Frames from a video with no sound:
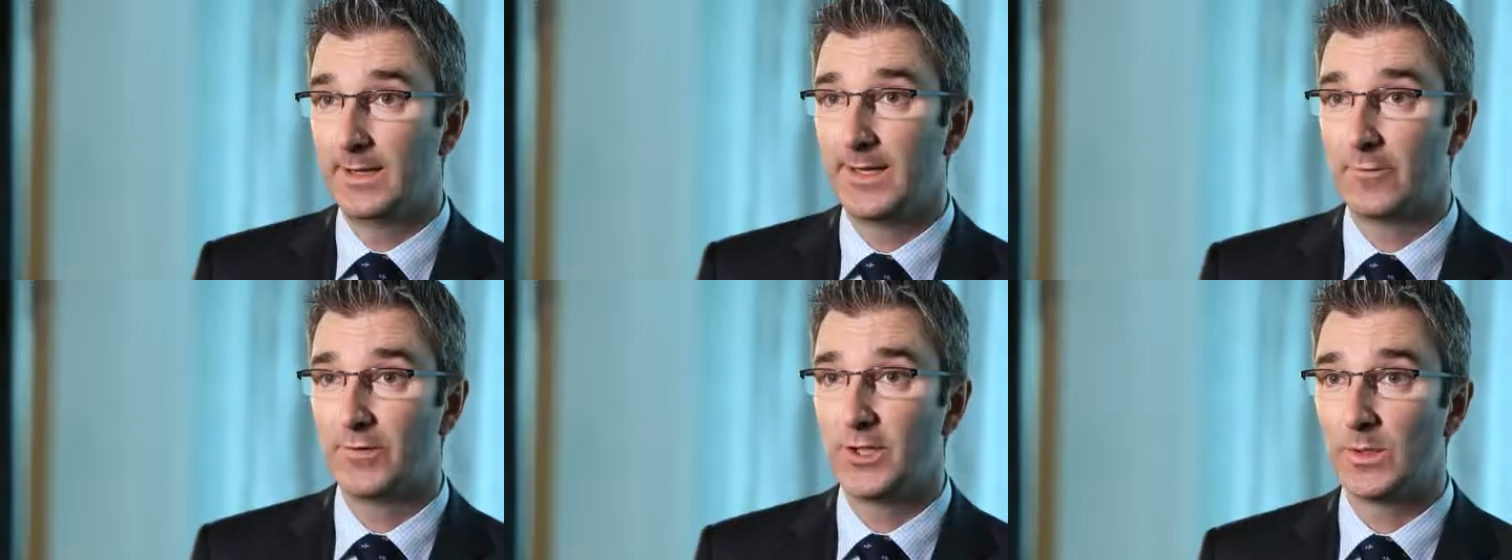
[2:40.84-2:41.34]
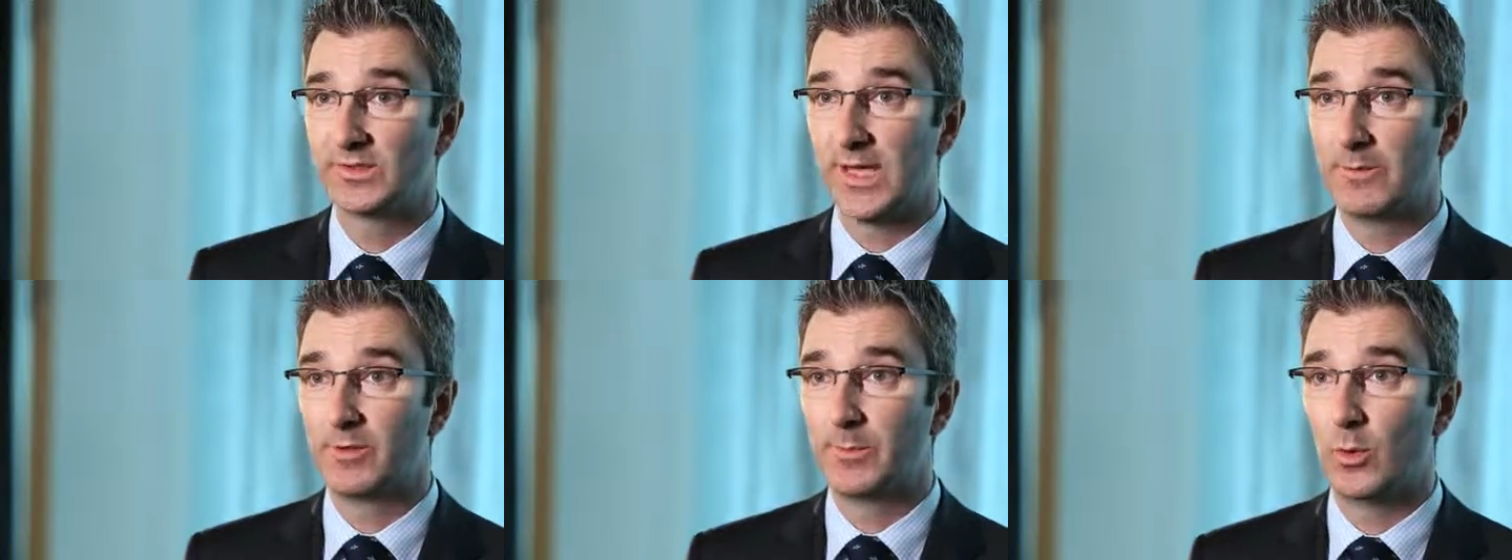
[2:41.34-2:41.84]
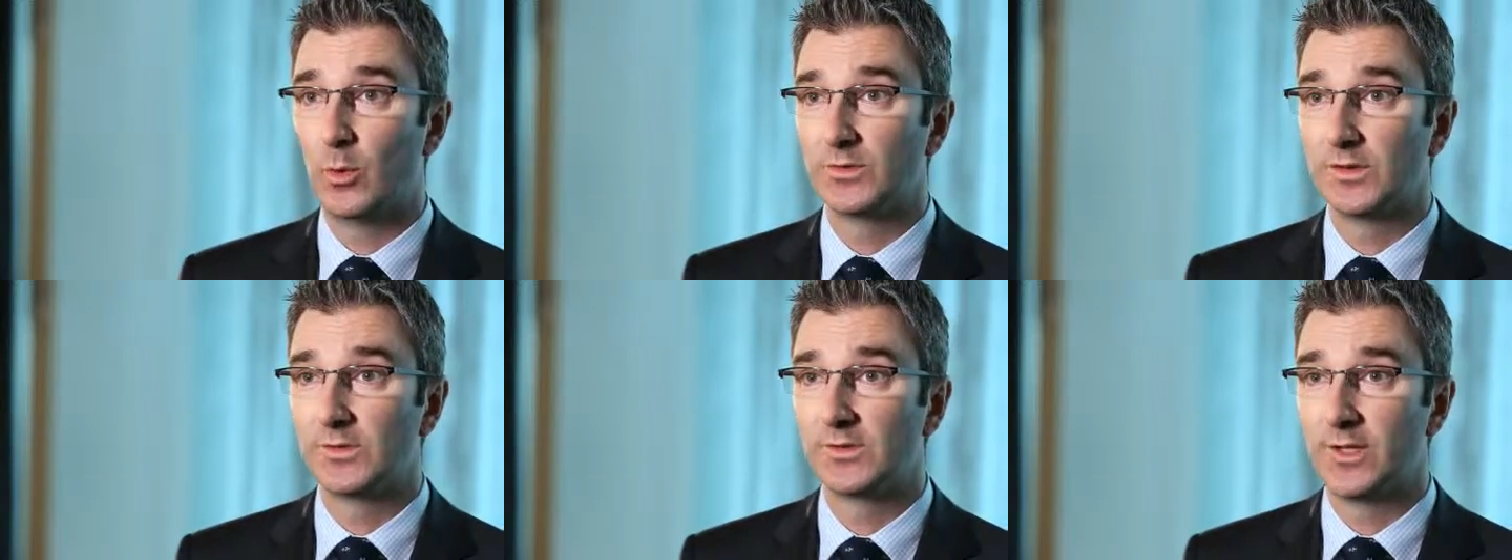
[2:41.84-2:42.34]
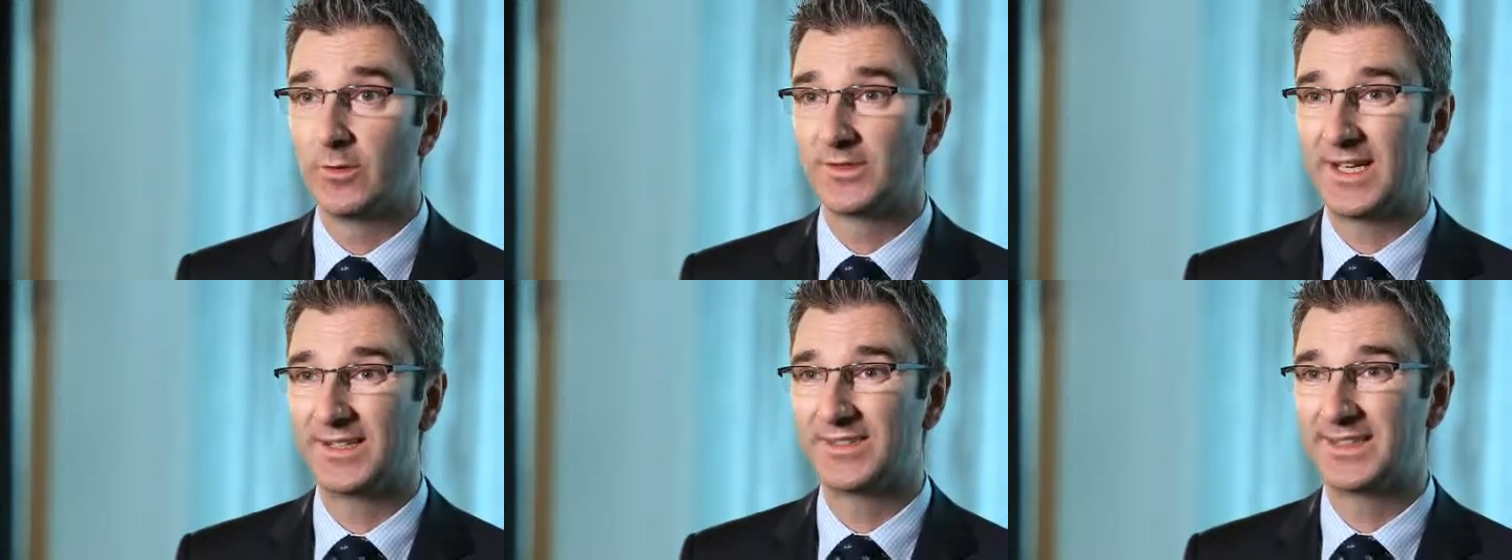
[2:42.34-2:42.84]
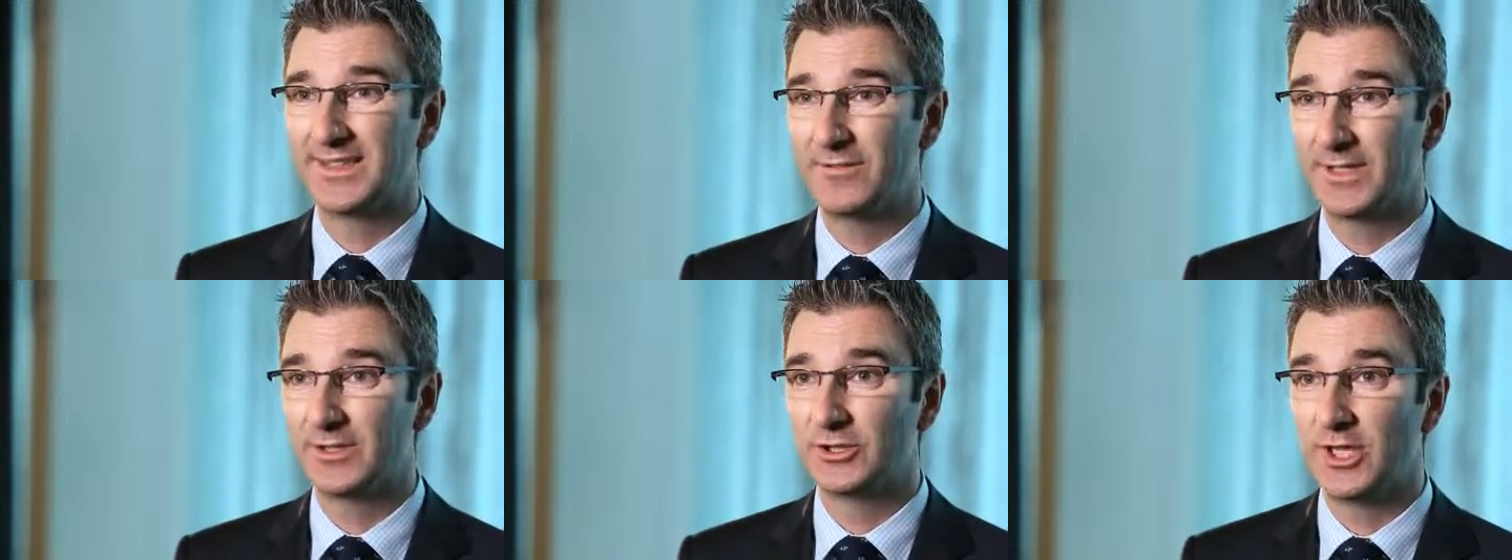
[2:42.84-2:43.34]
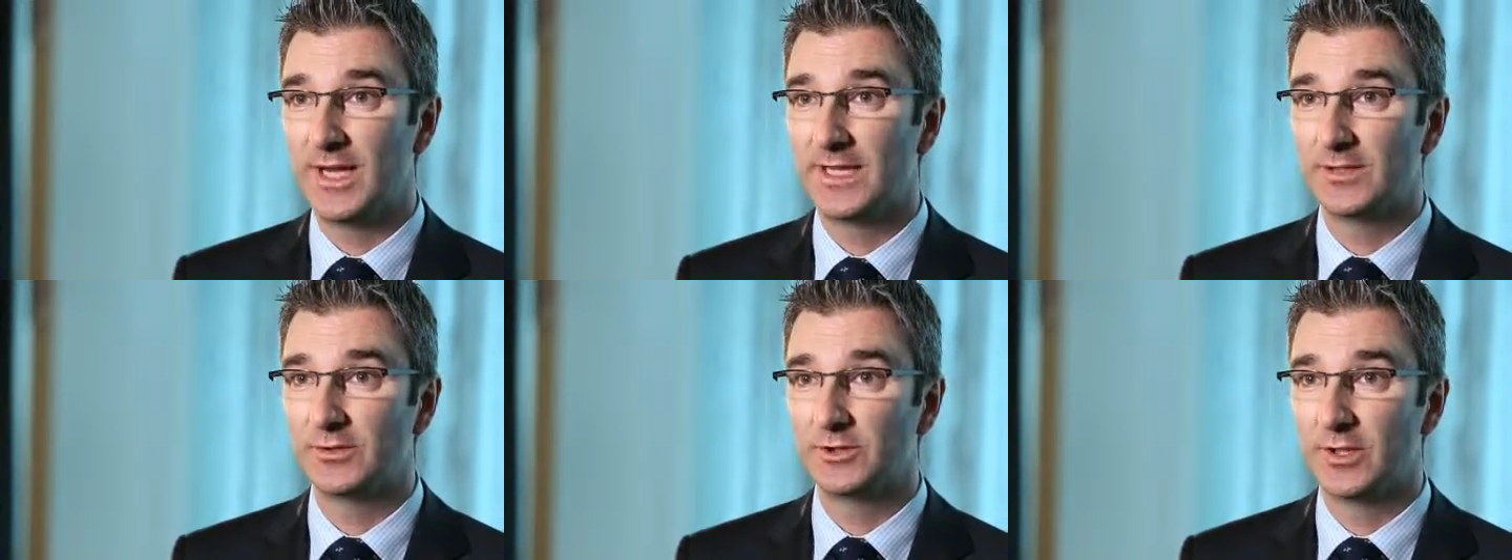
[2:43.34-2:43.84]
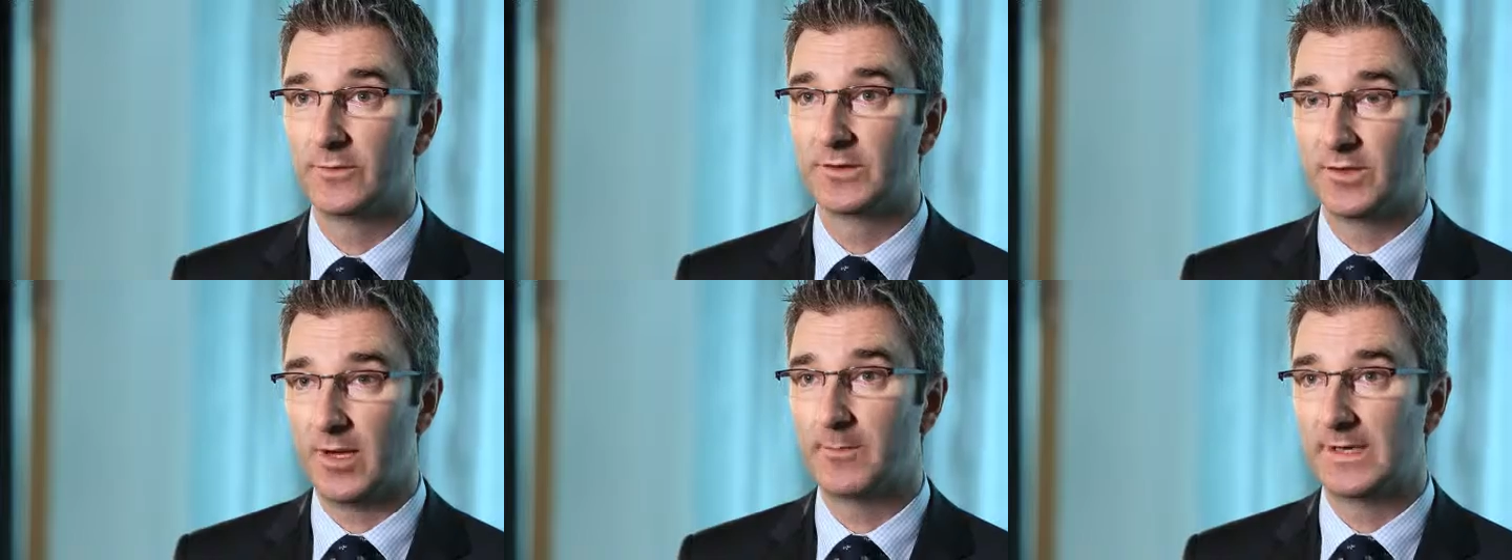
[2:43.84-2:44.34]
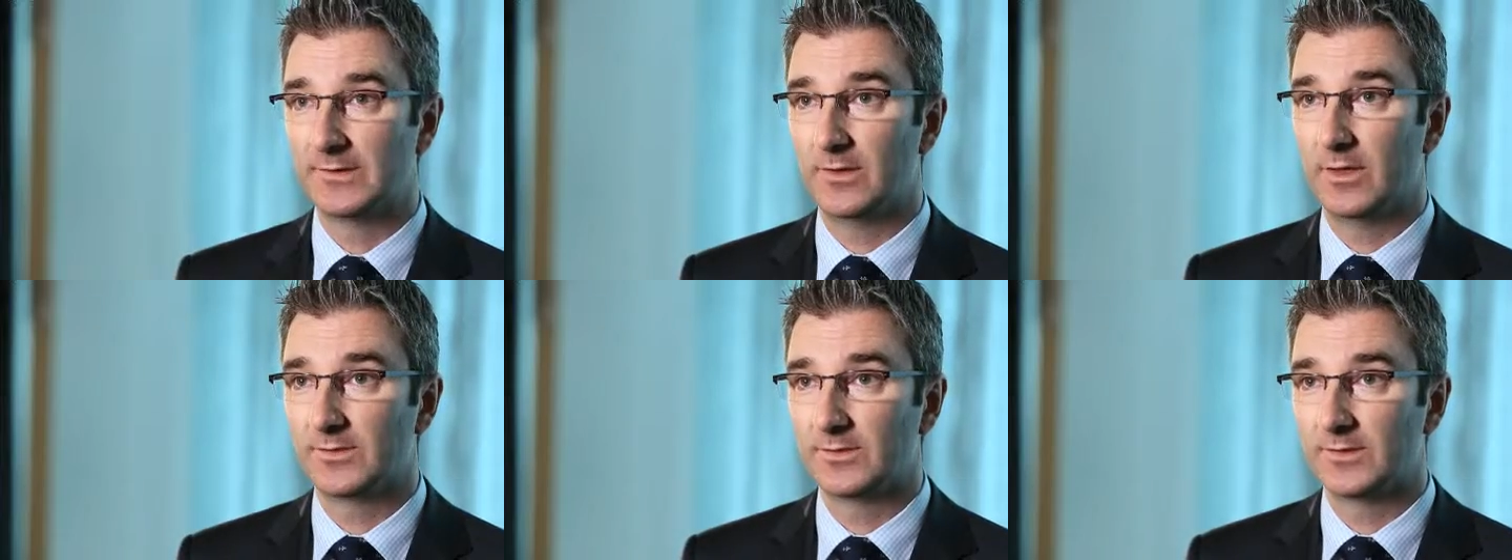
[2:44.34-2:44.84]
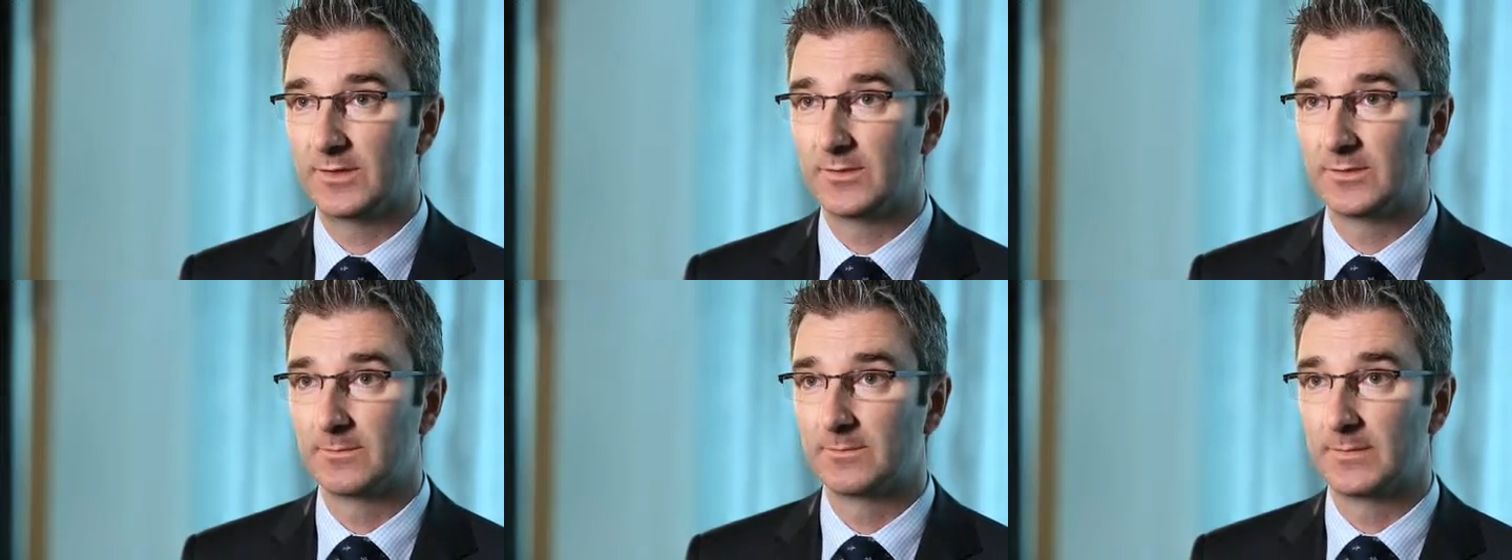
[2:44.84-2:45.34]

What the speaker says: Now, for US GAAP reporters, there is a significant change for time-based licences,